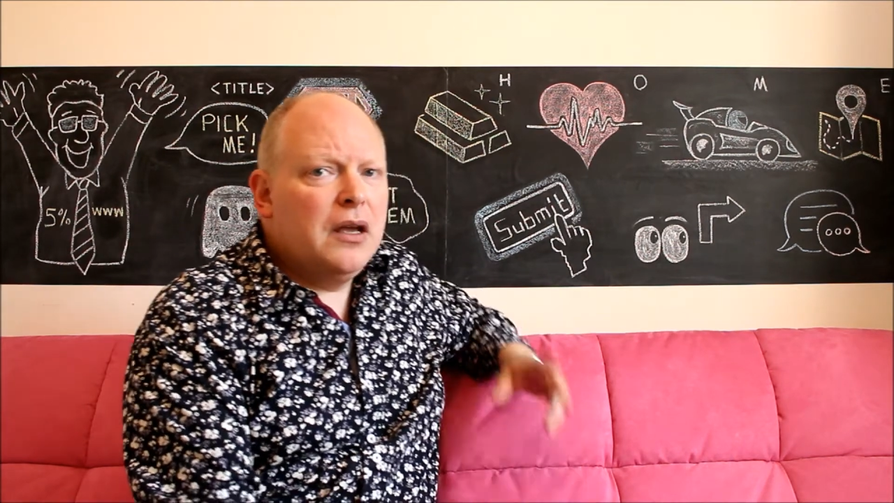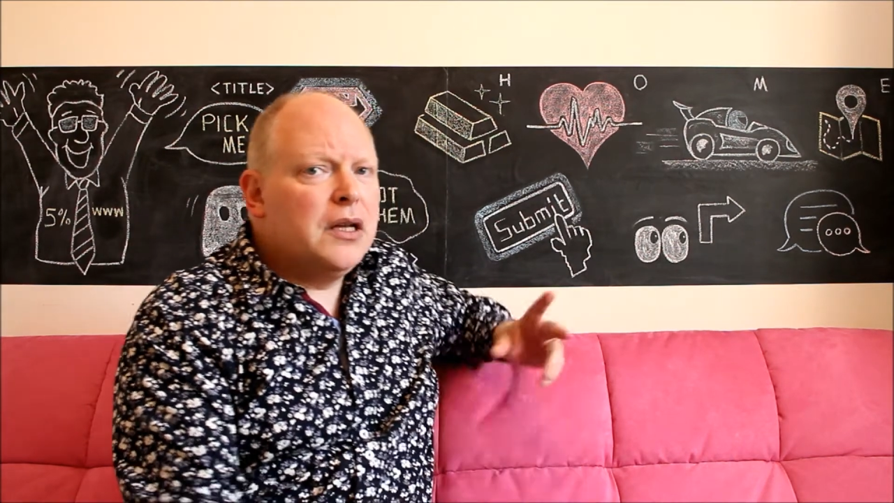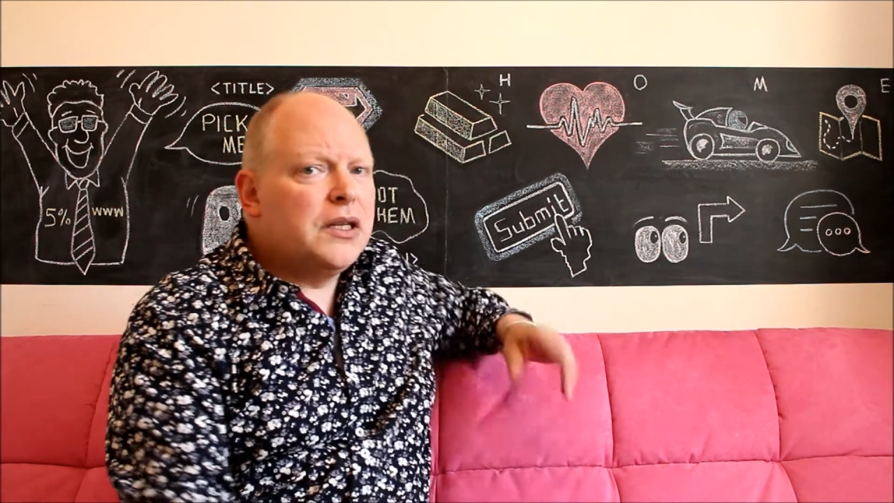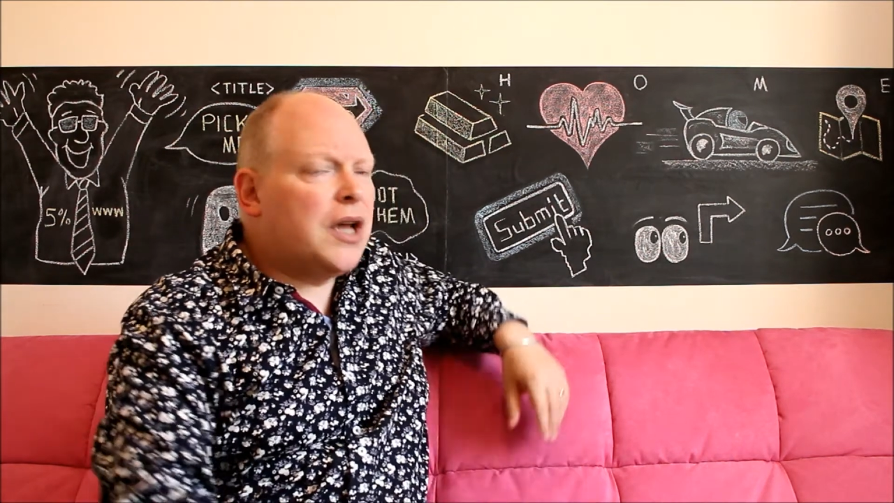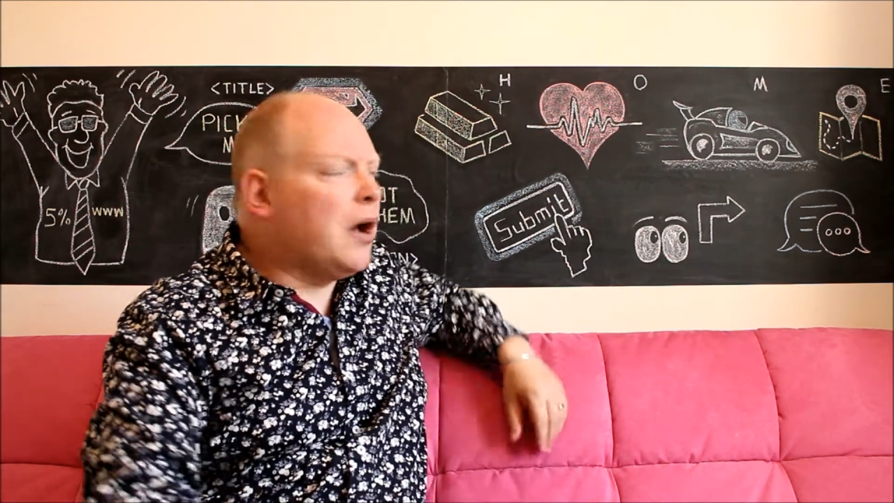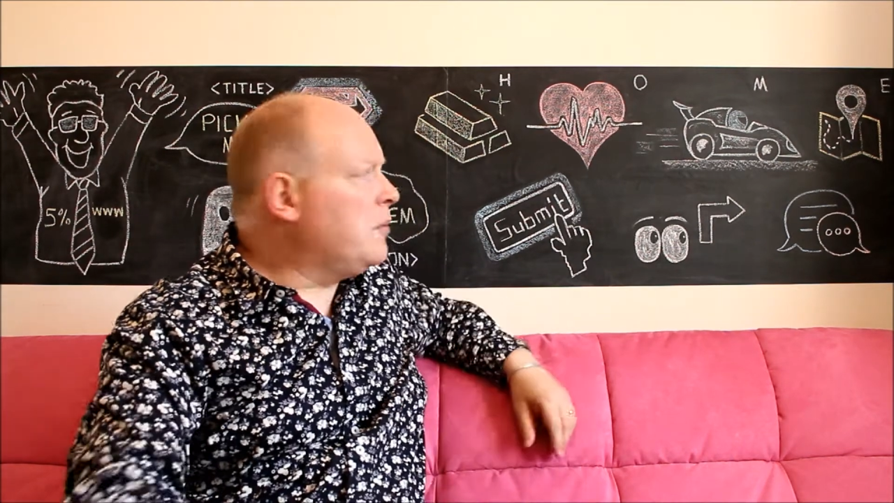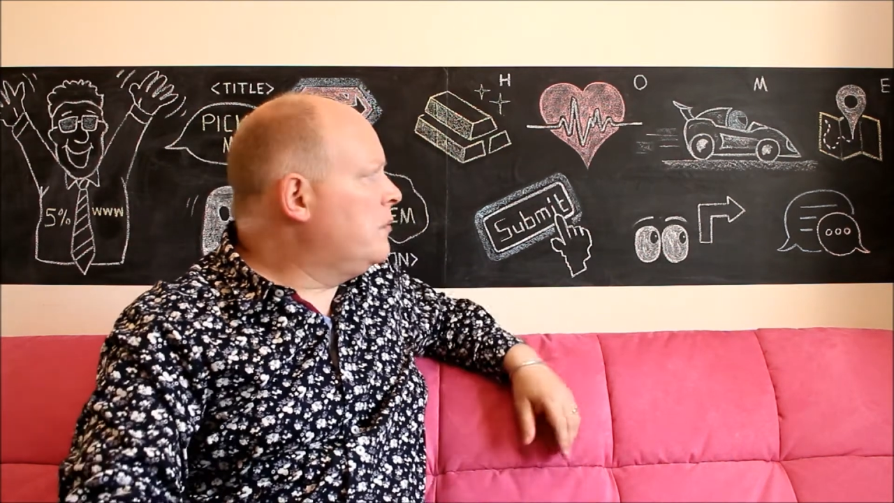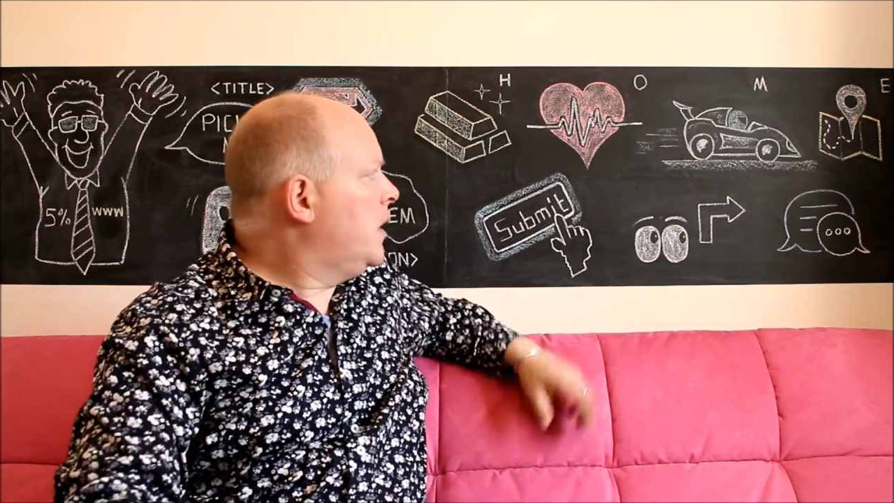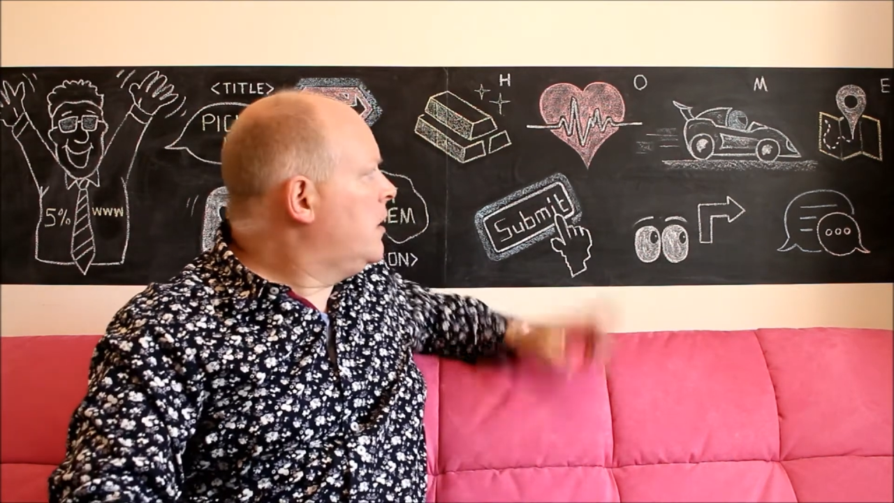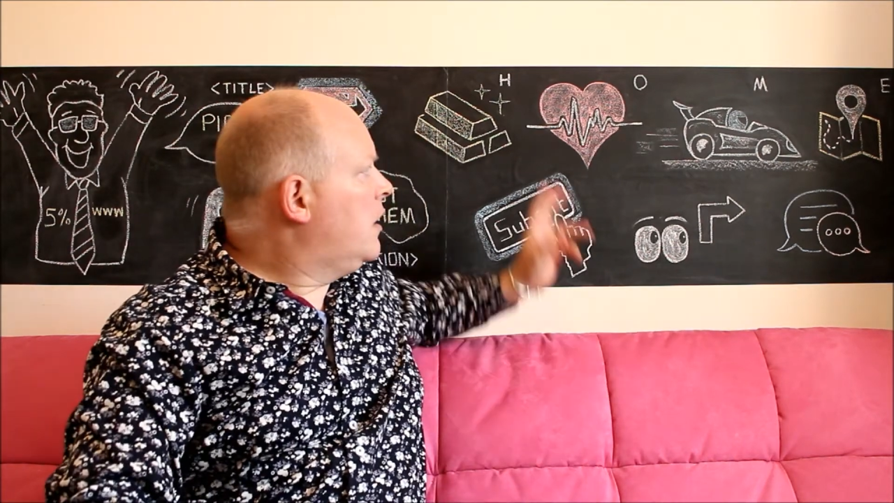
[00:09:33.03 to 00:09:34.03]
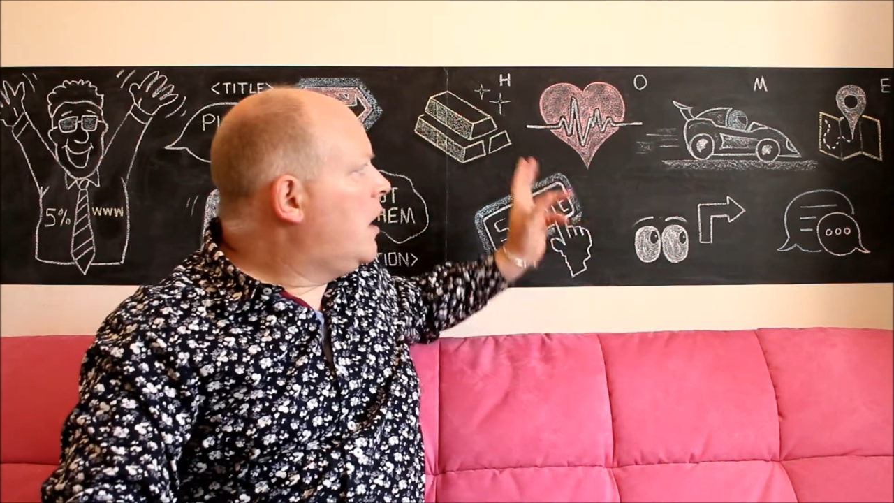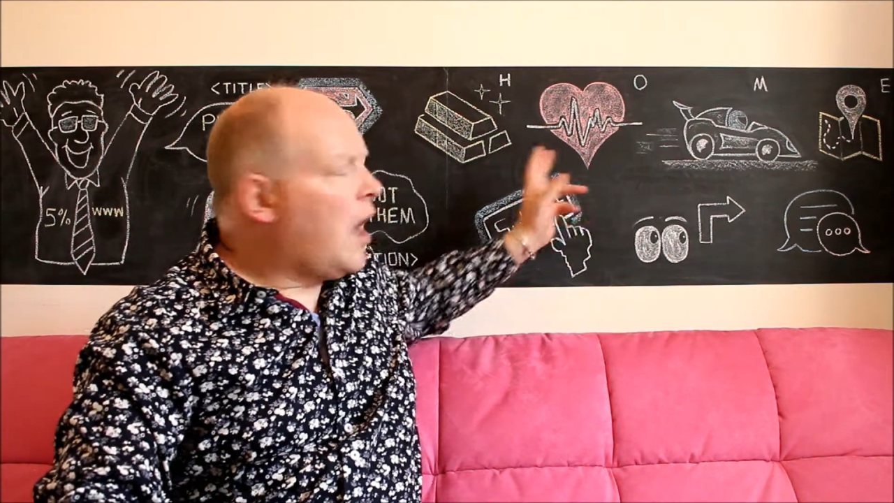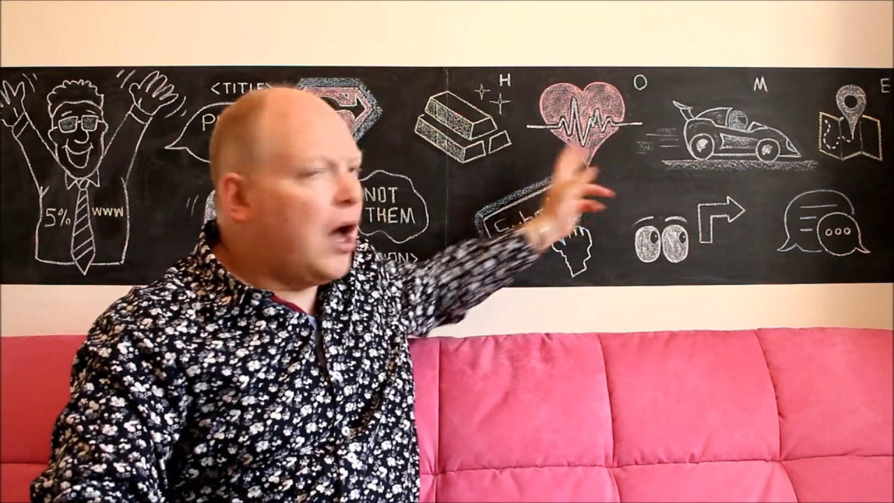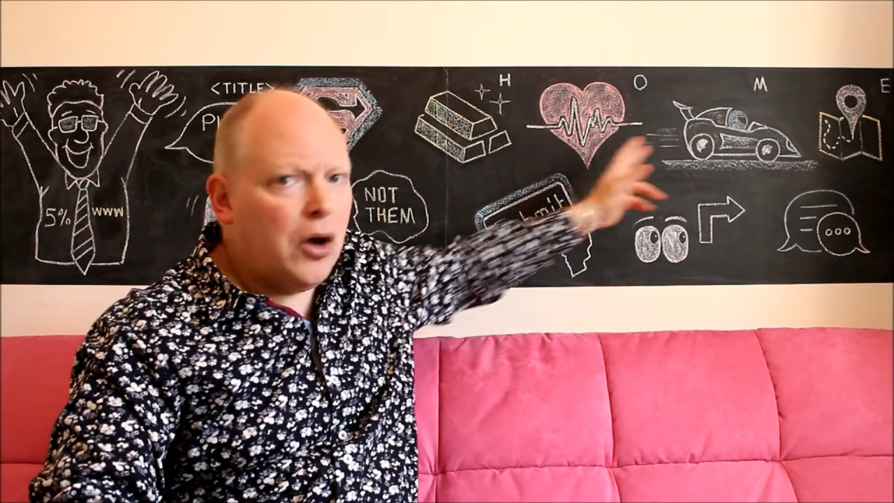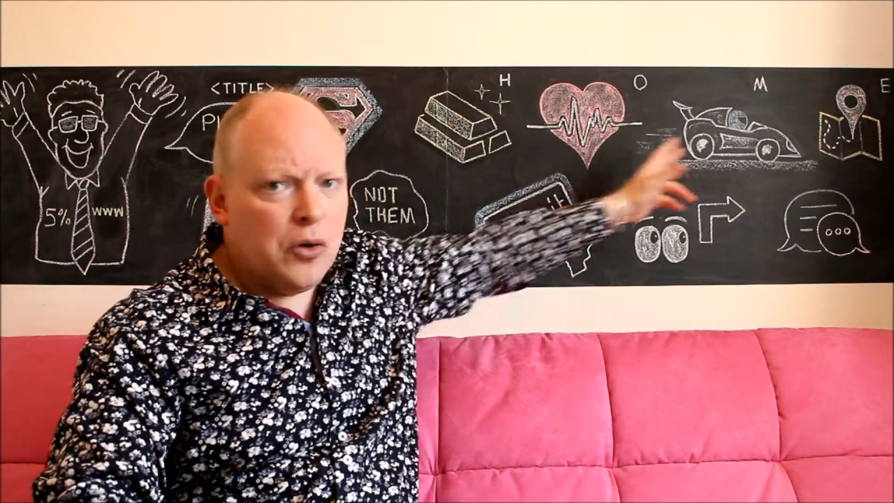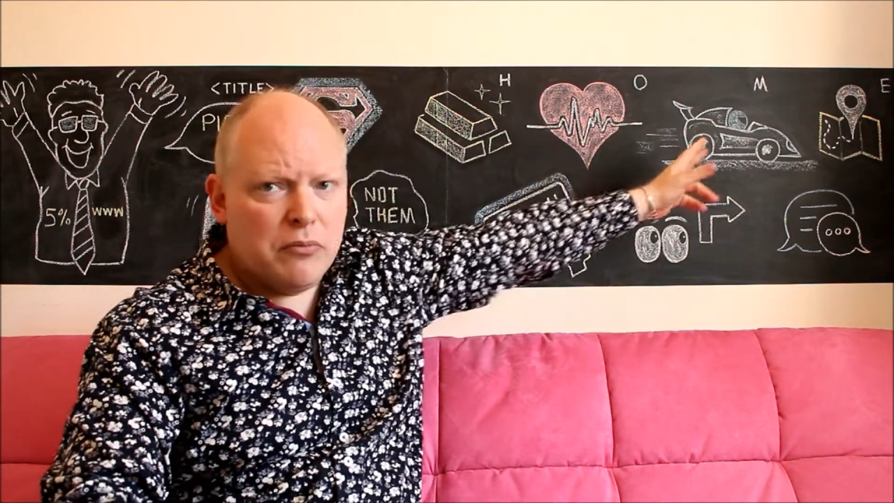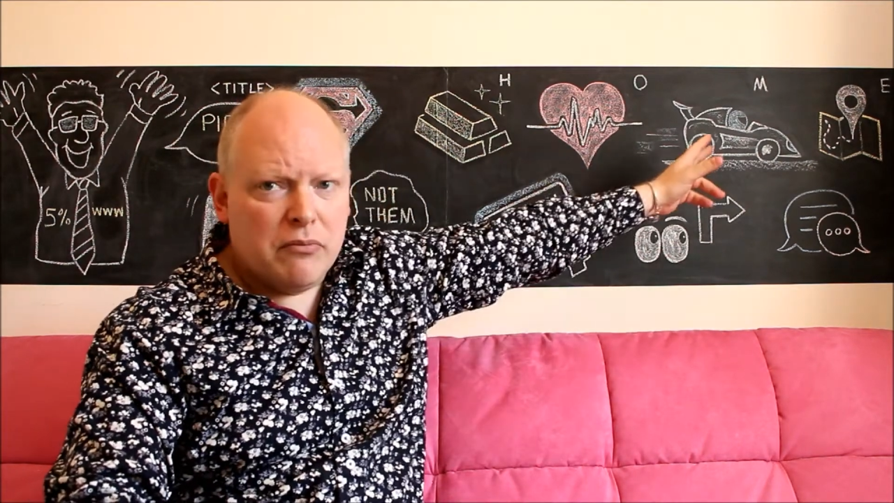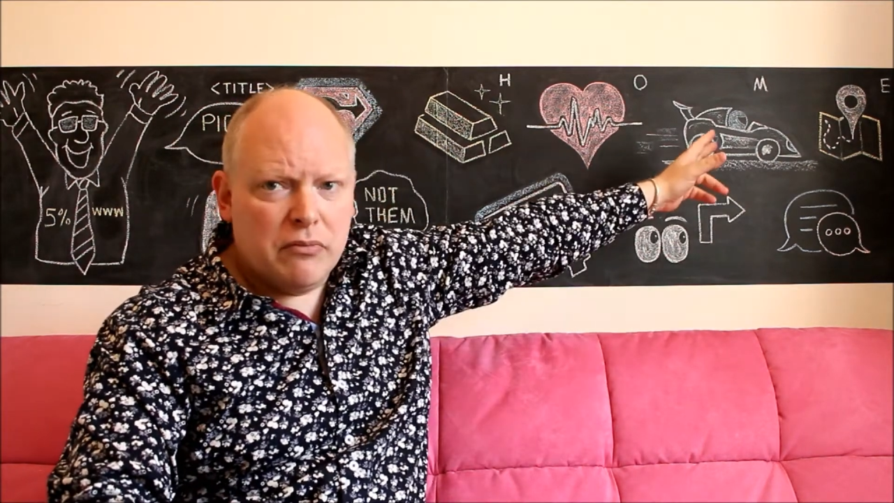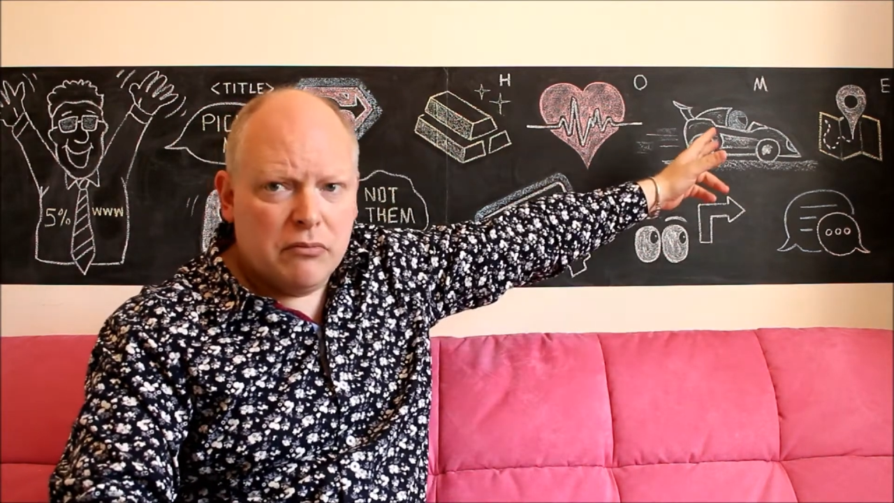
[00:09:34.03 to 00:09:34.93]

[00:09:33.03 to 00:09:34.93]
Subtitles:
So, home.